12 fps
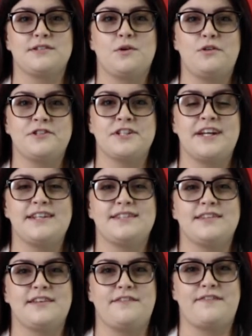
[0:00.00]
culture and
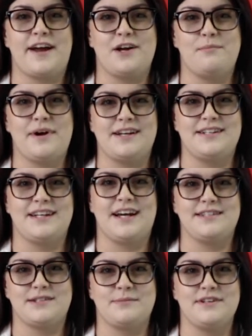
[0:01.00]
solidify your brand to
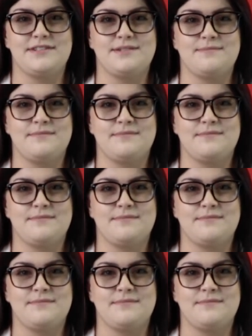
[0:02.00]
customers.